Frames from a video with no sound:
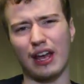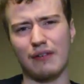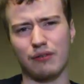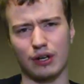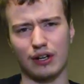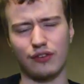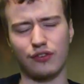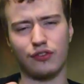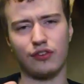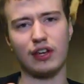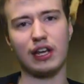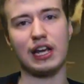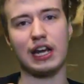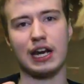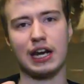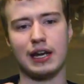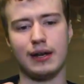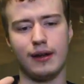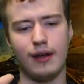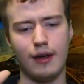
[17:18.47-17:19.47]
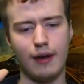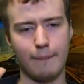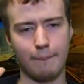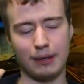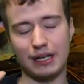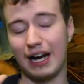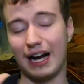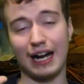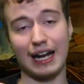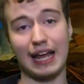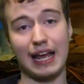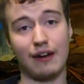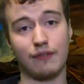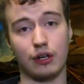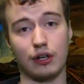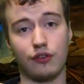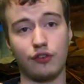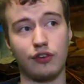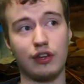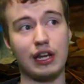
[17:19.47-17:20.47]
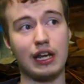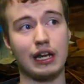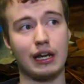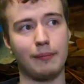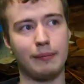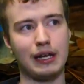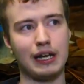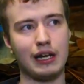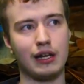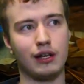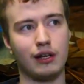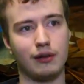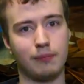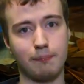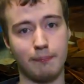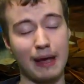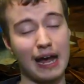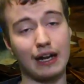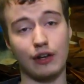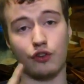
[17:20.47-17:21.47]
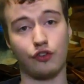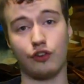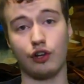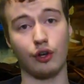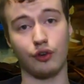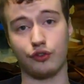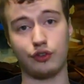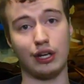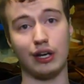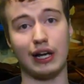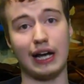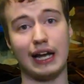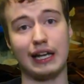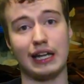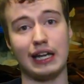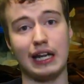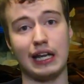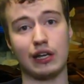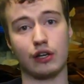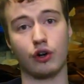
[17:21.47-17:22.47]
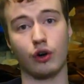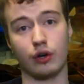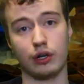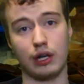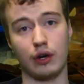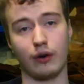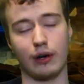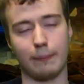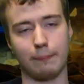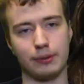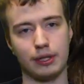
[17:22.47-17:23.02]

every scene, but not every scene. I mean, Man of Steel still had an incoherent